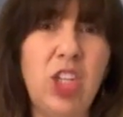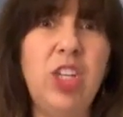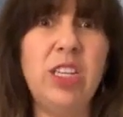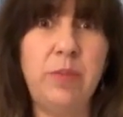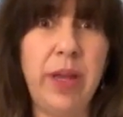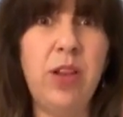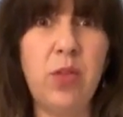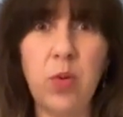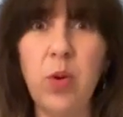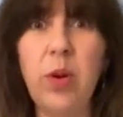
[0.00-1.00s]
and she's
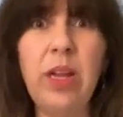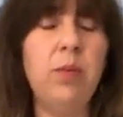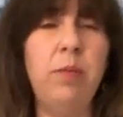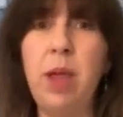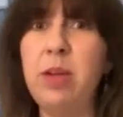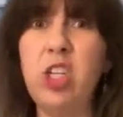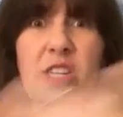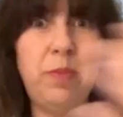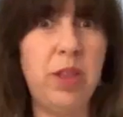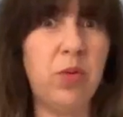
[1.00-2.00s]
been through it, maybe
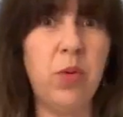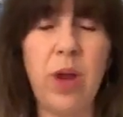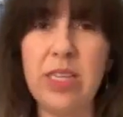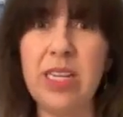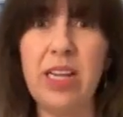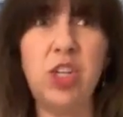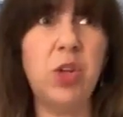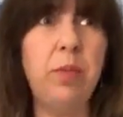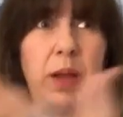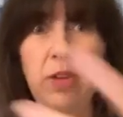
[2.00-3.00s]
she's been through
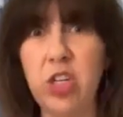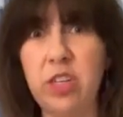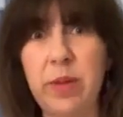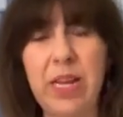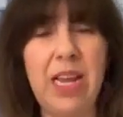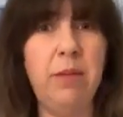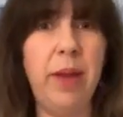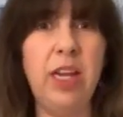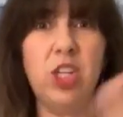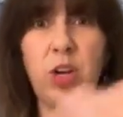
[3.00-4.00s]
residential, maybe she's been
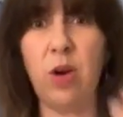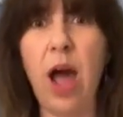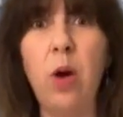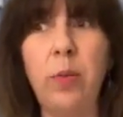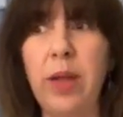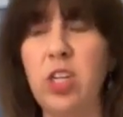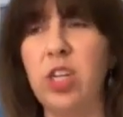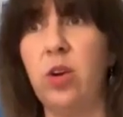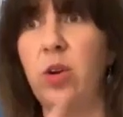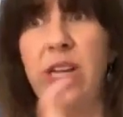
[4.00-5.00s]
inpatient or
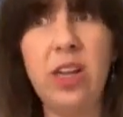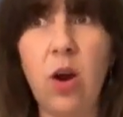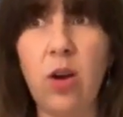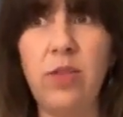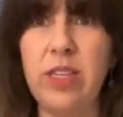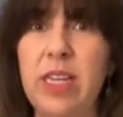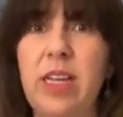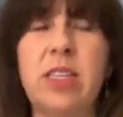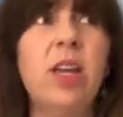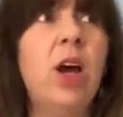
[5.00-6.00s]
outpatient or ER
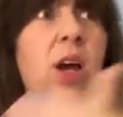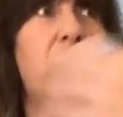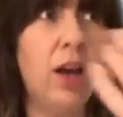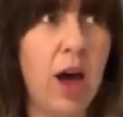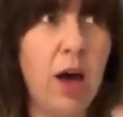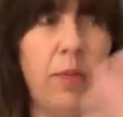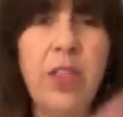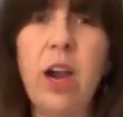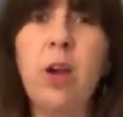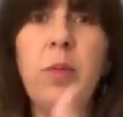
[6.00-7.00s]
visits, um,